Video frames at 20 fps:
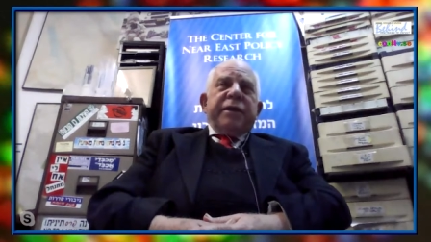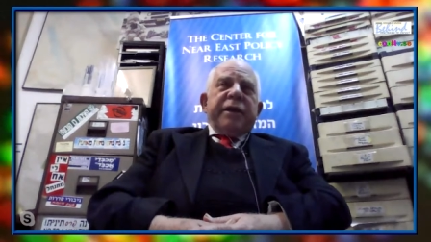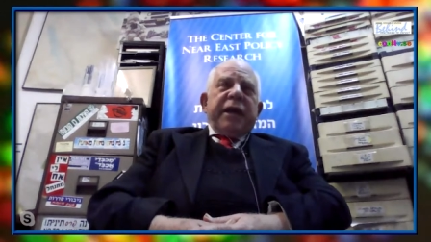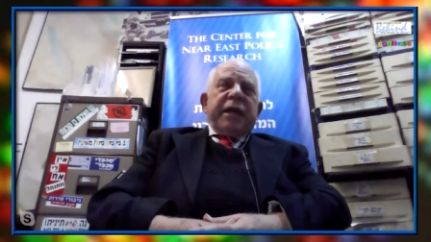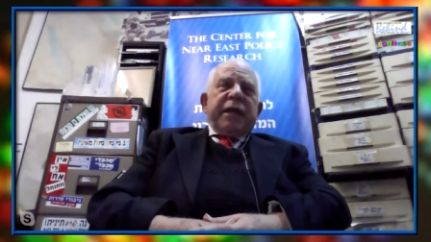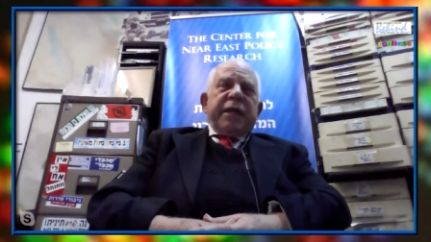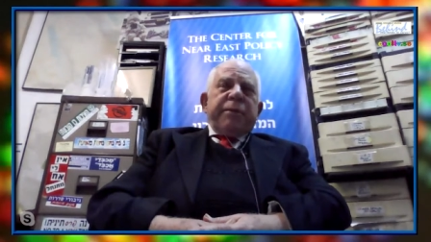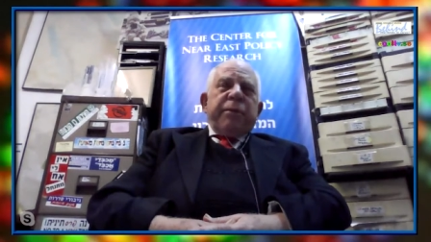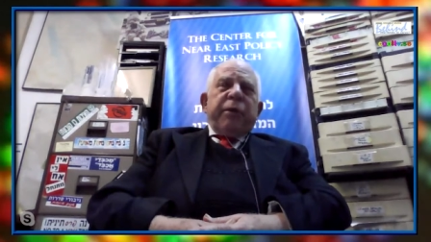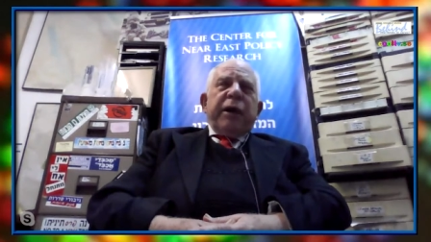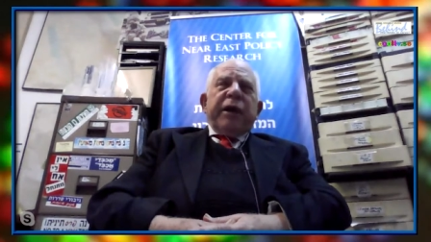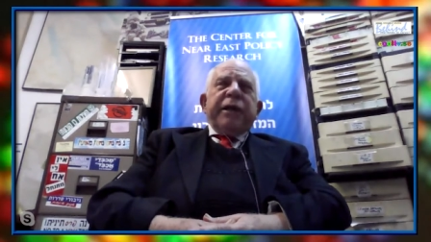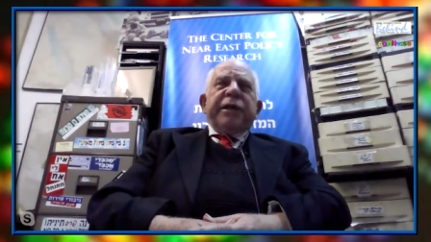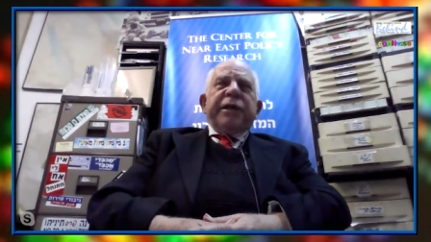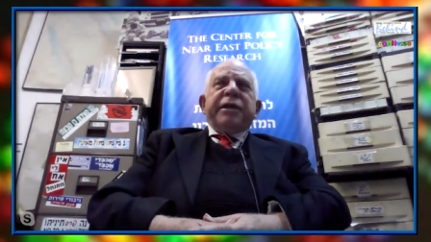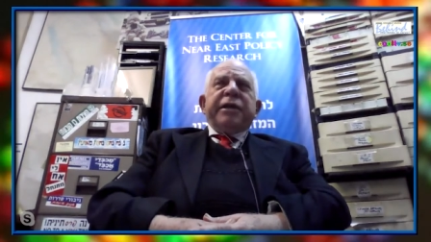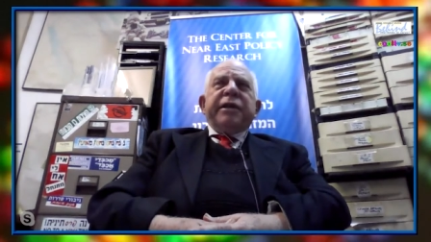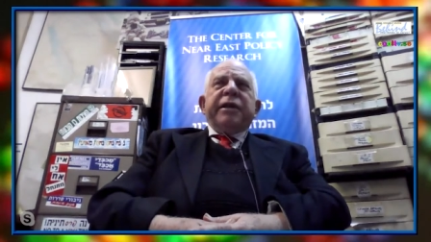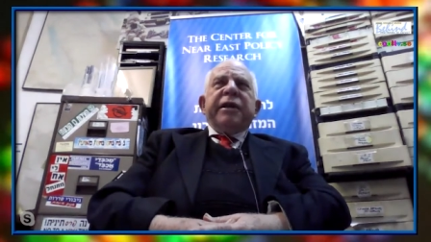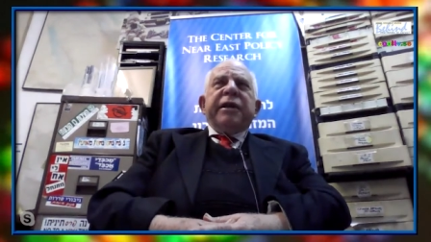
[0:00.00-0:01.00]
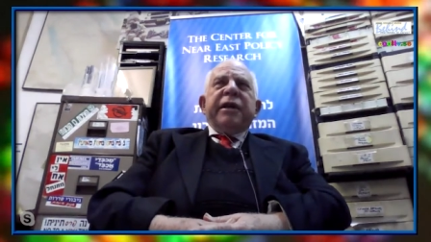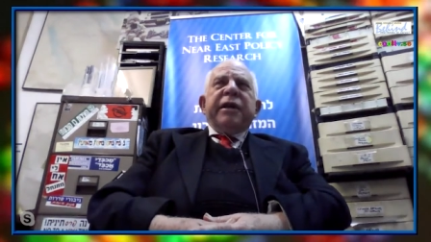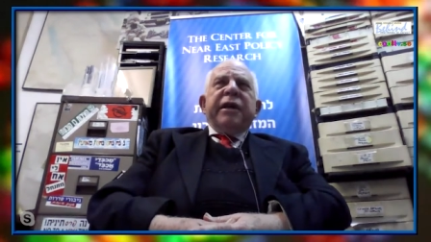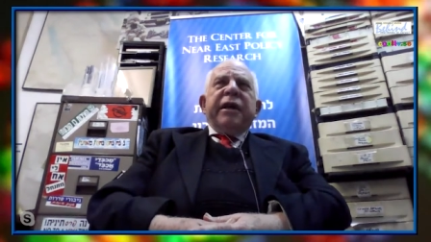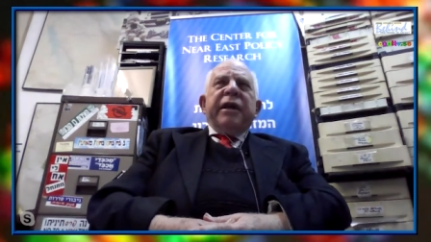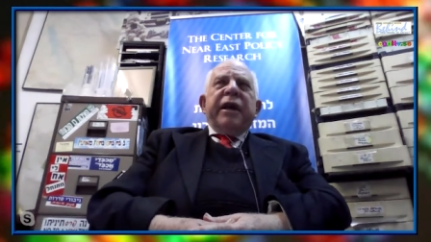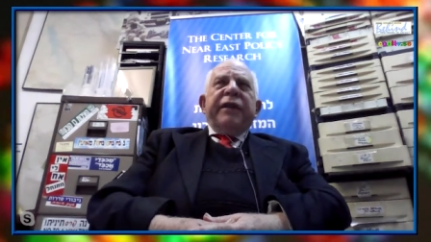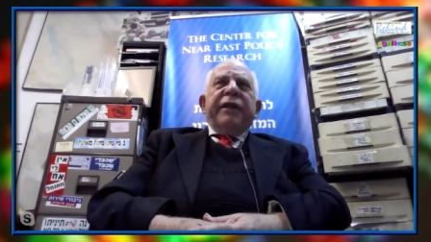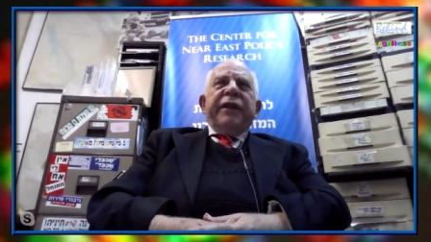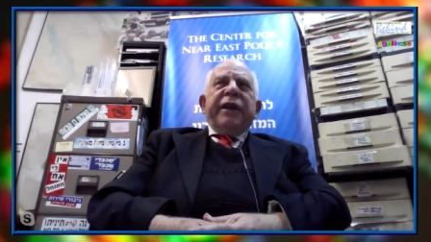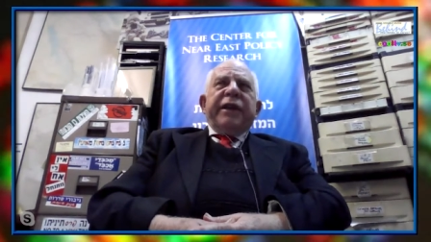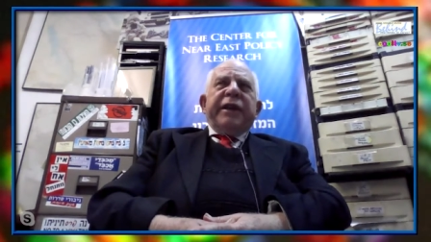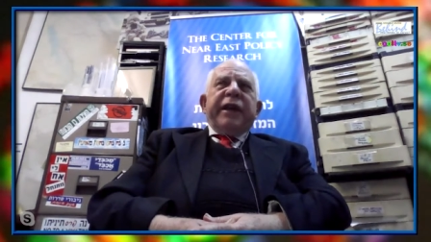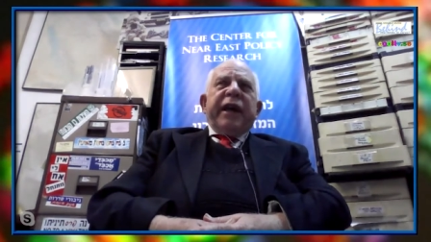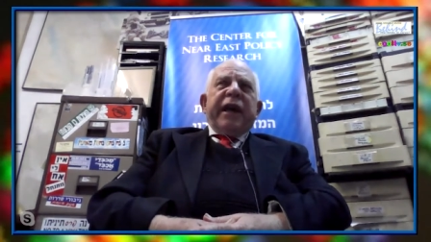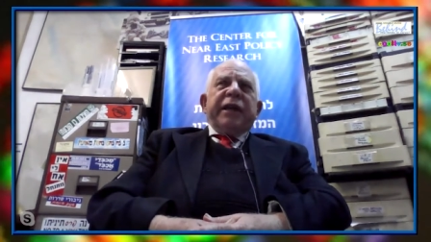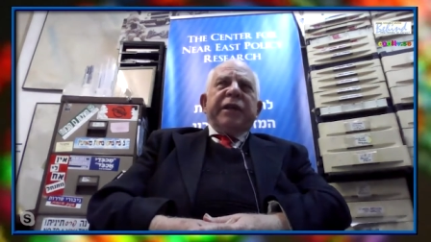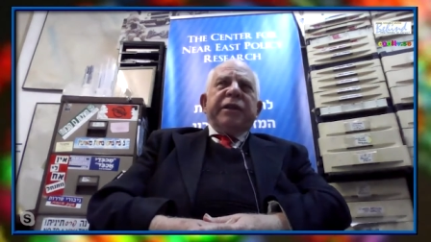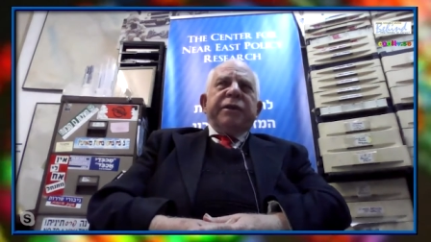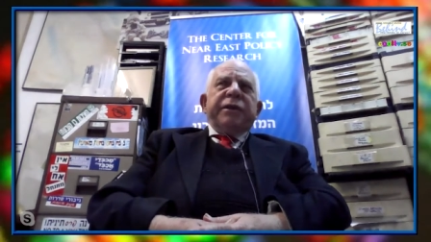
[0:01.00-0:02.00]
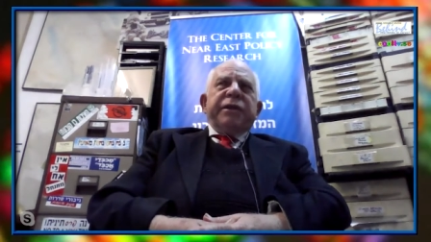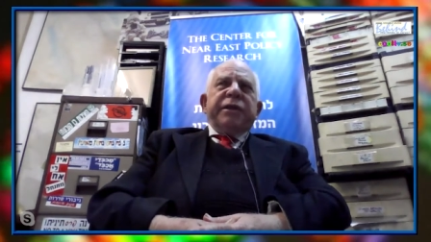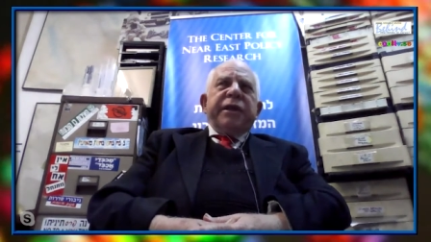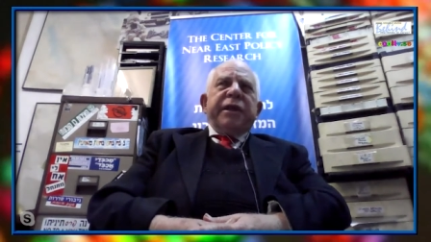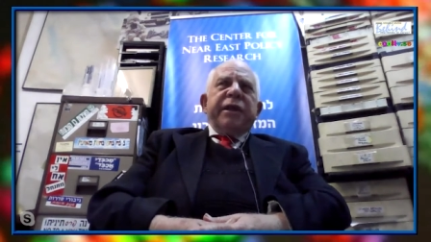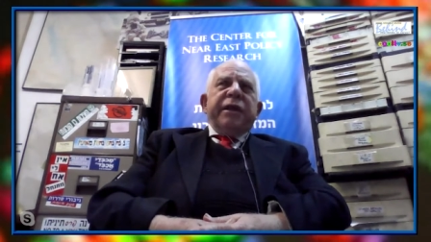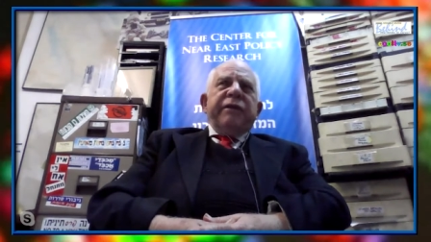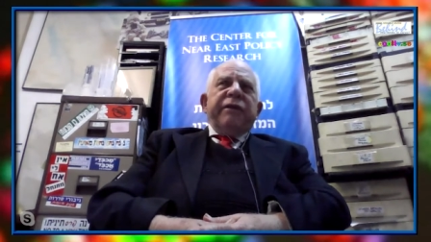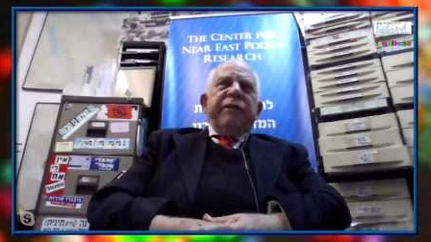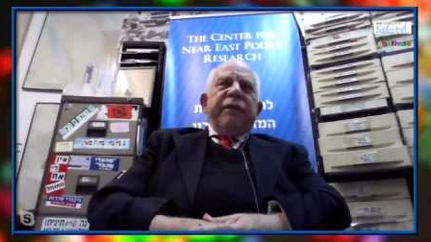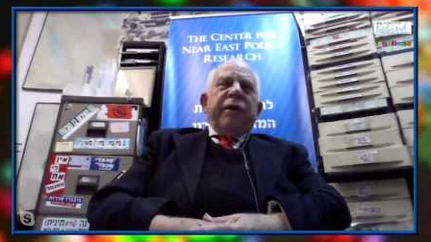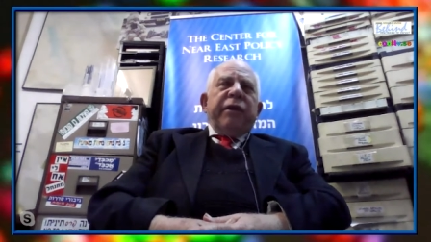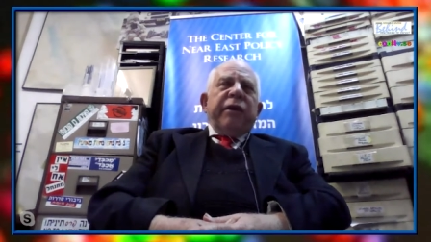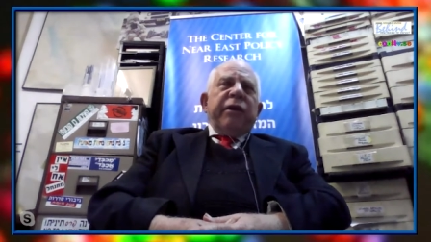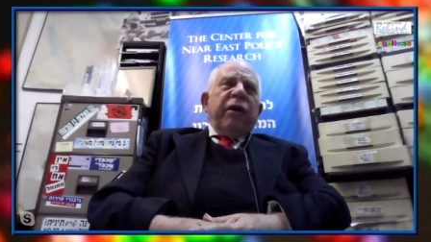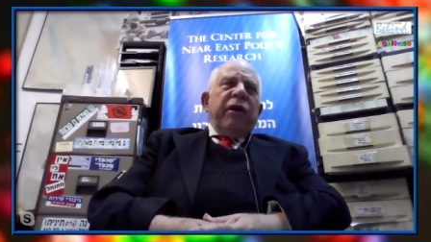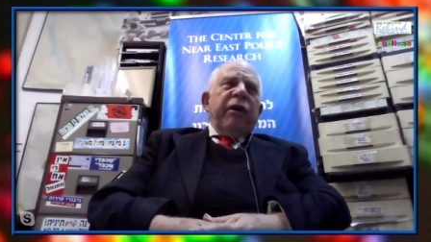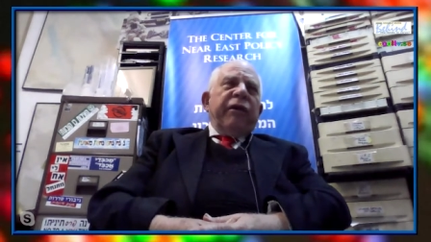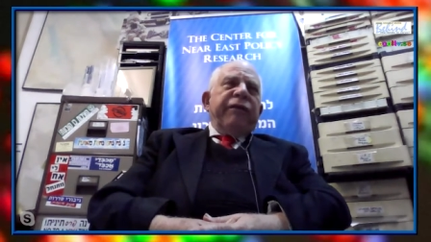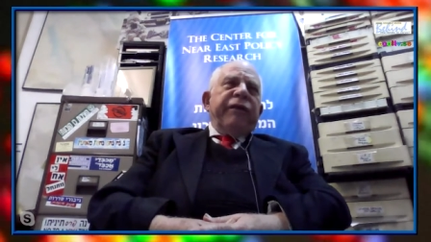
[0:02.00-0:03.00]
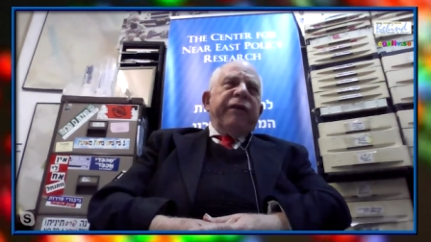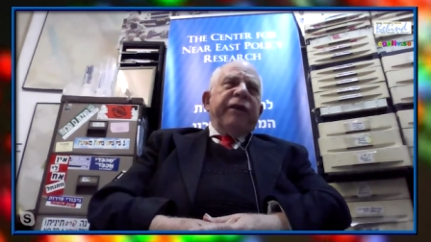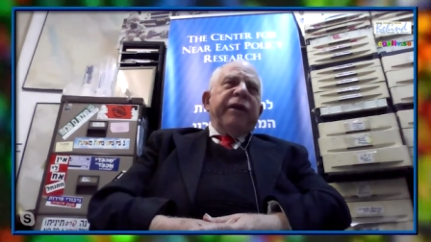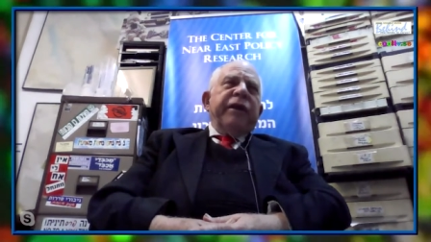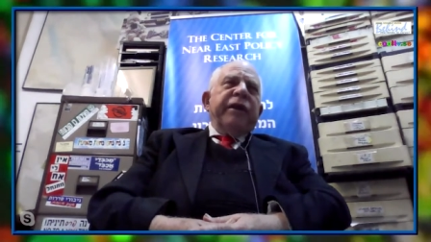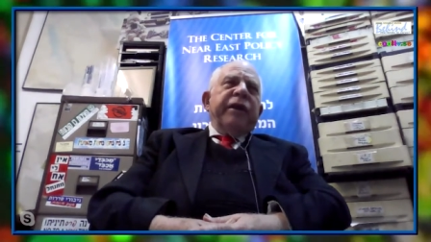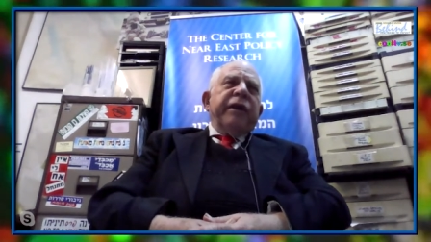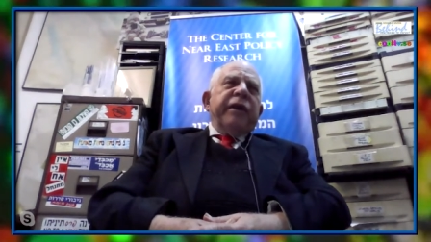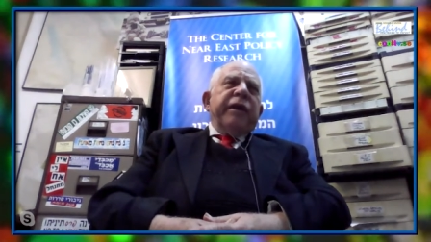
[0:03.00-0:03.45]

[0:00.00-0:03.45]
expressed in the attacks you see very often